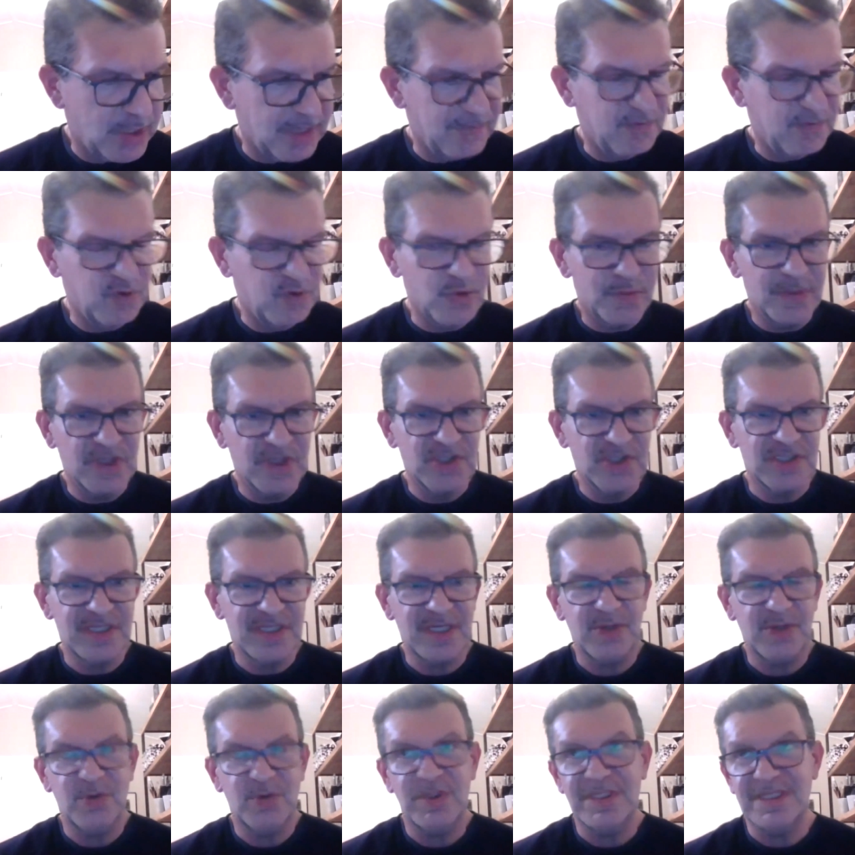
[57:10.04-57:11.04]
a few mergers and
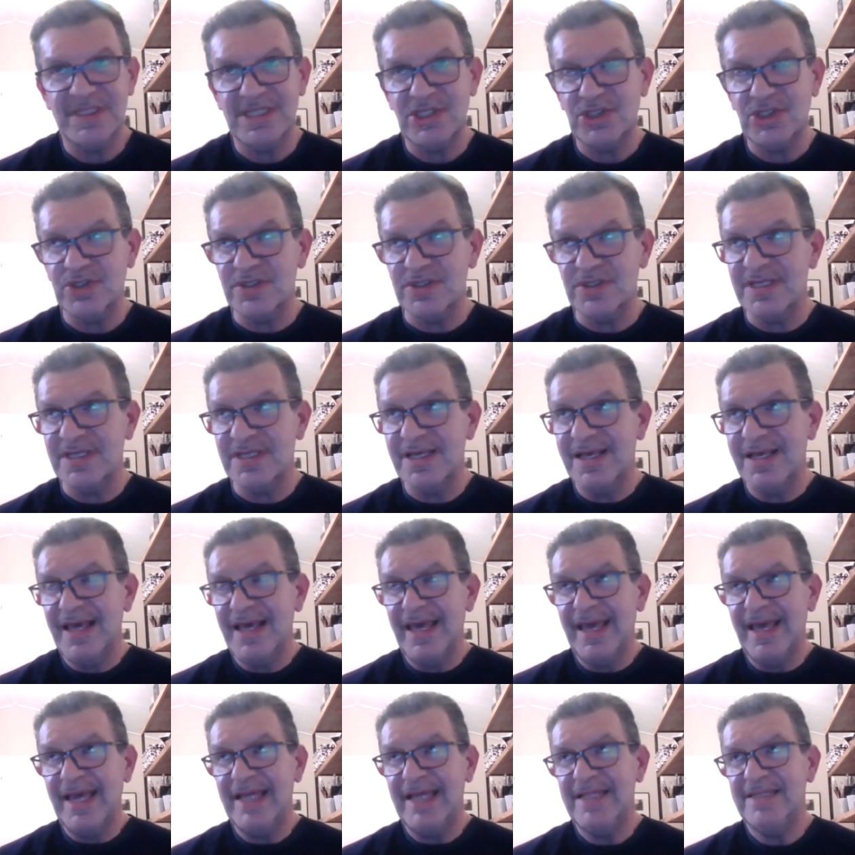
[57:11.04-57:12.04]
acquisitions,
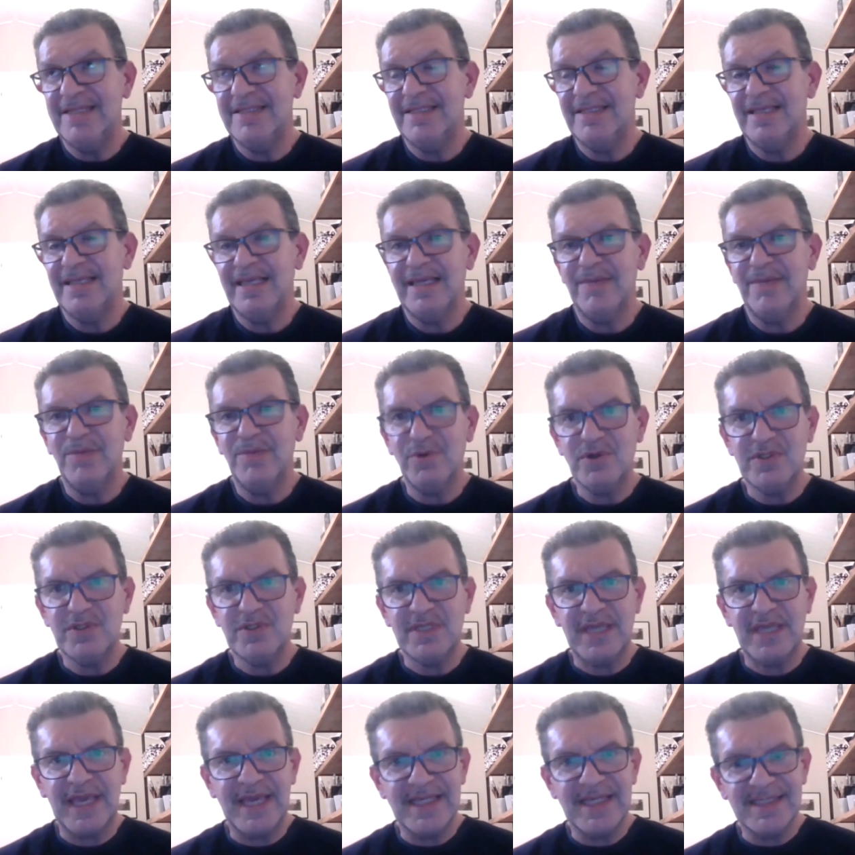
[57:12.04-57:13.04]
and in most
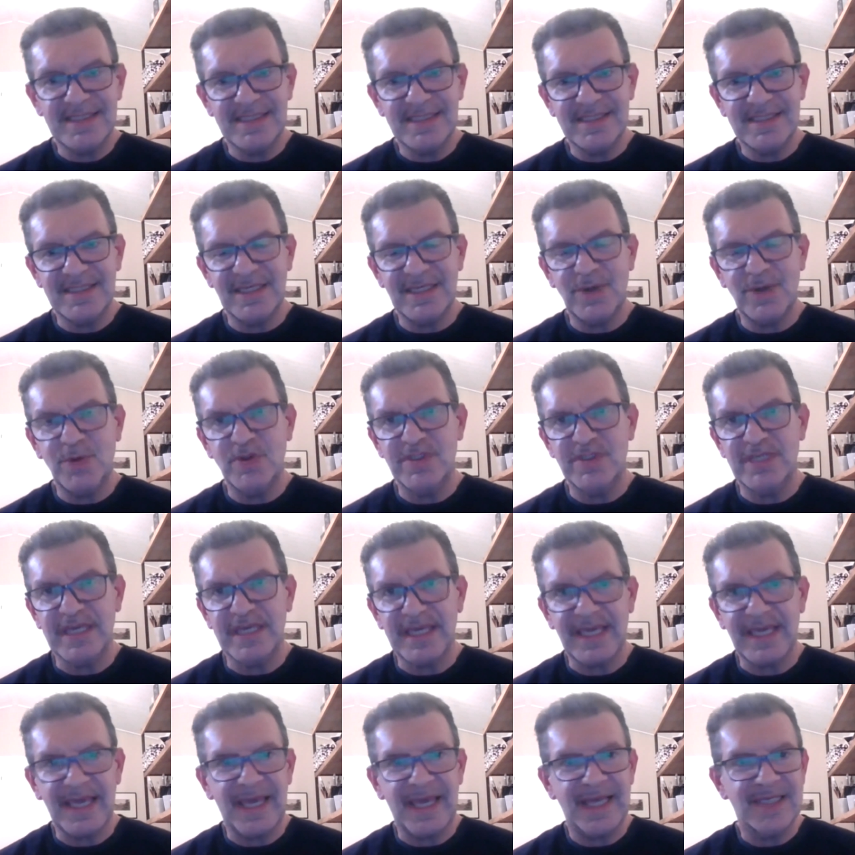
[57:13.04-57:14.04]
cases, it was a
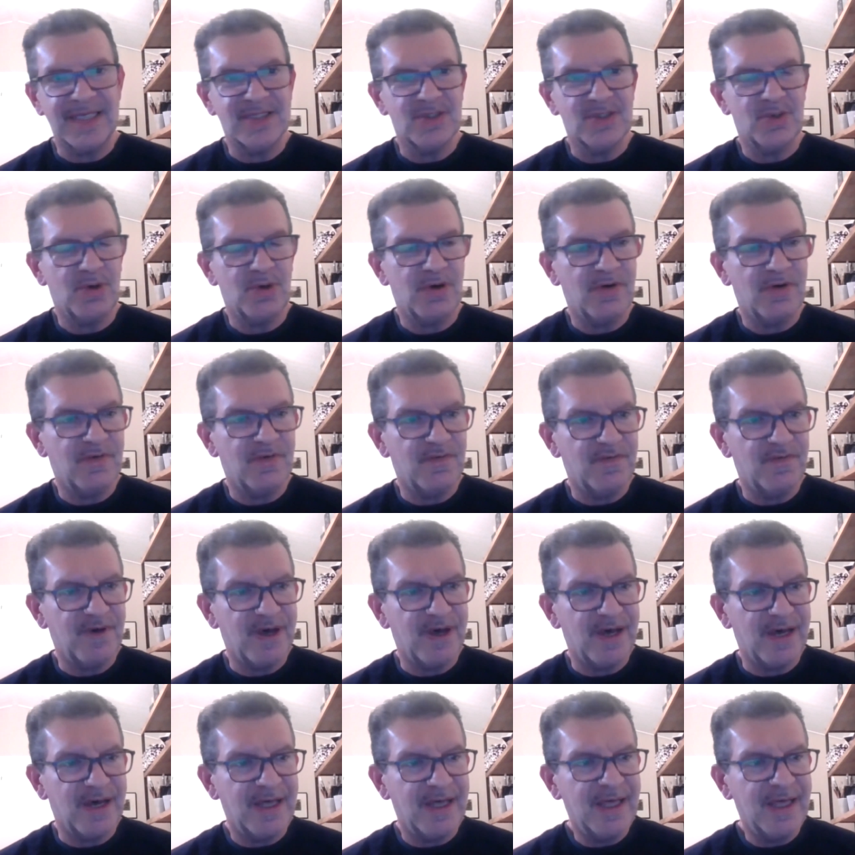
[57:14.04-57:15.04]
case of
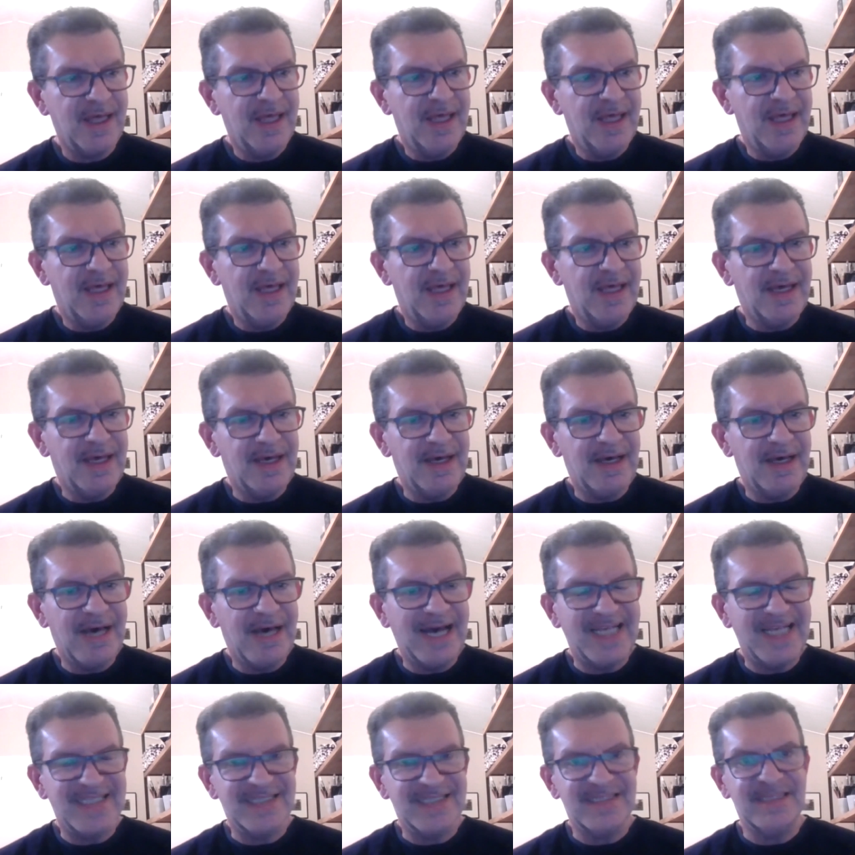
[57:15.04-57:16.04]

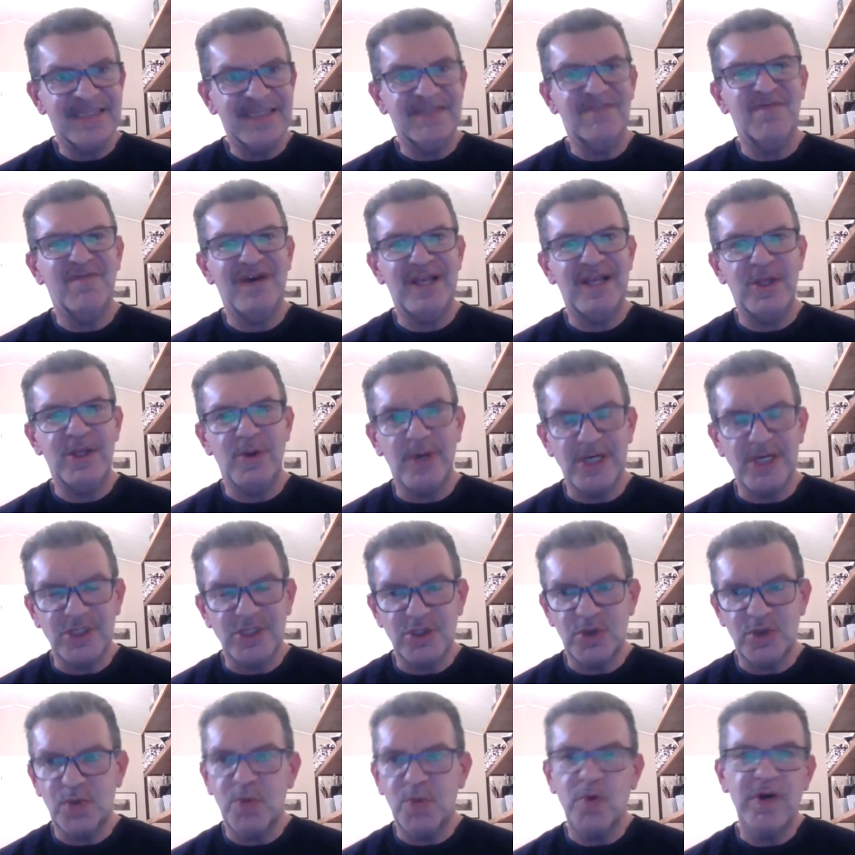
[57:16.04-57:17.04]
asset
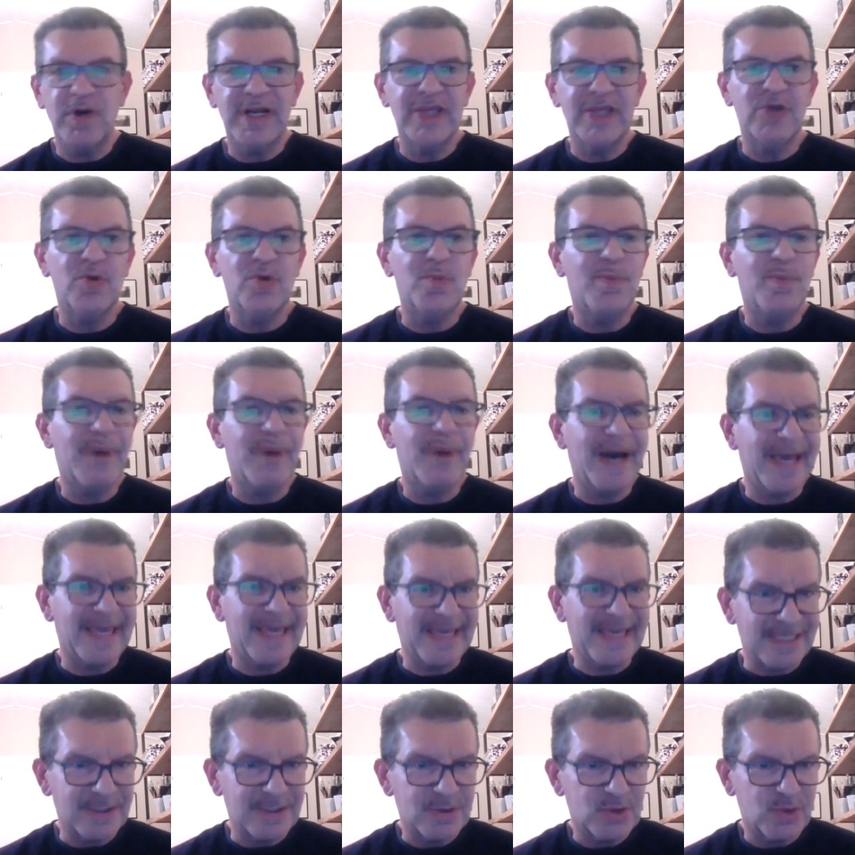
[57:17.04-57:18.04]
valuation. What are you buying
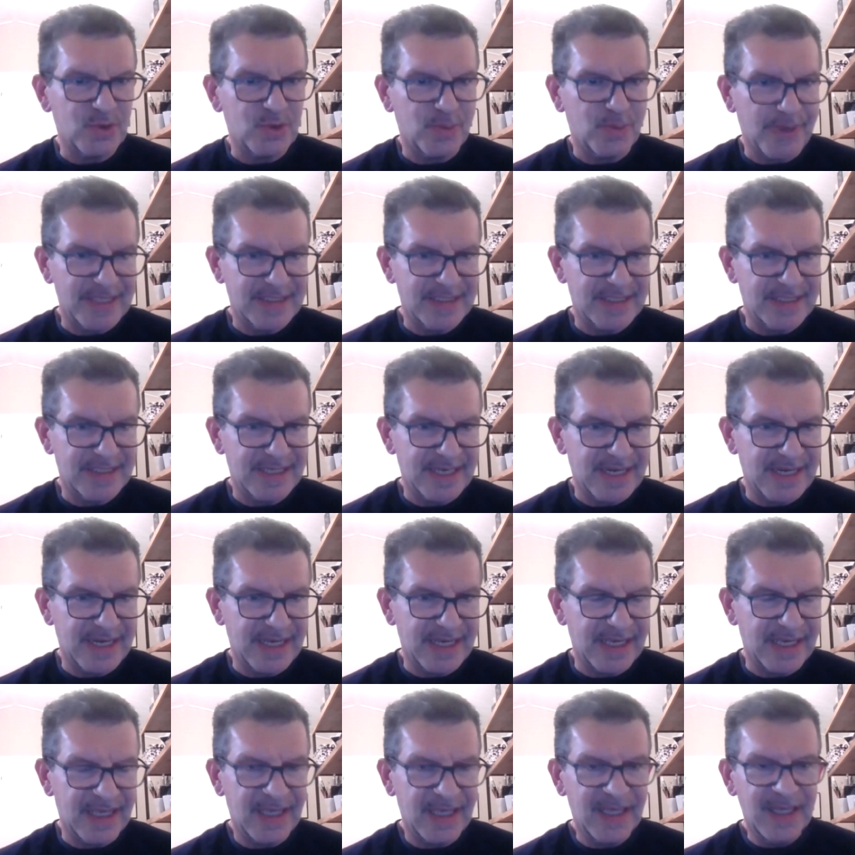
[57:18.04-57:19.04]
into,
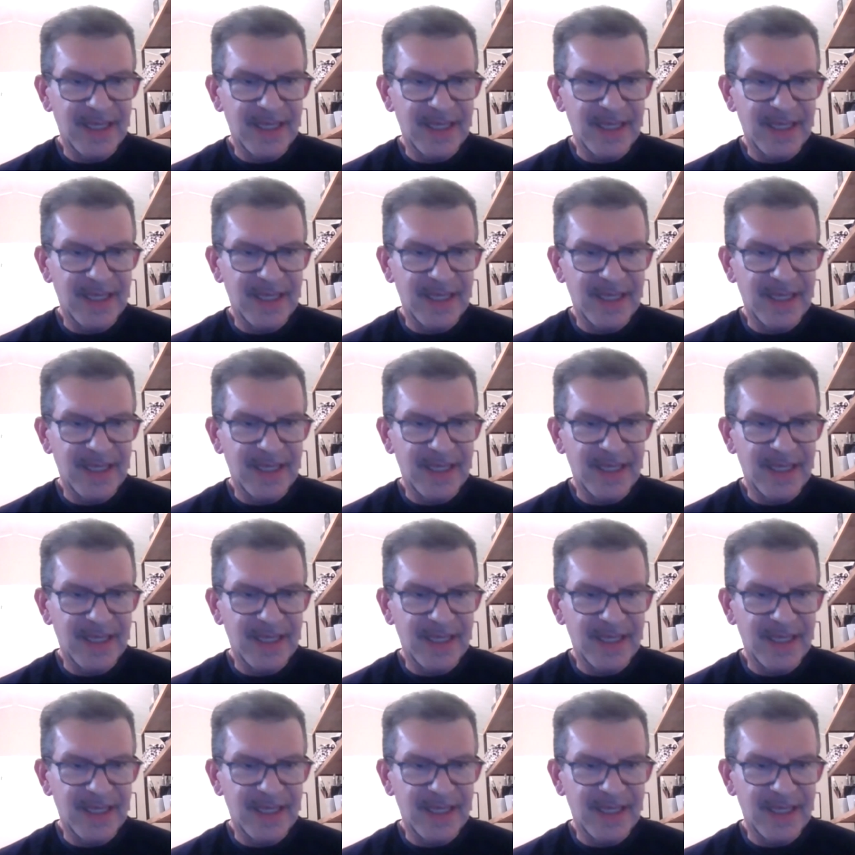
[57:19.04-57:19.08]
basically?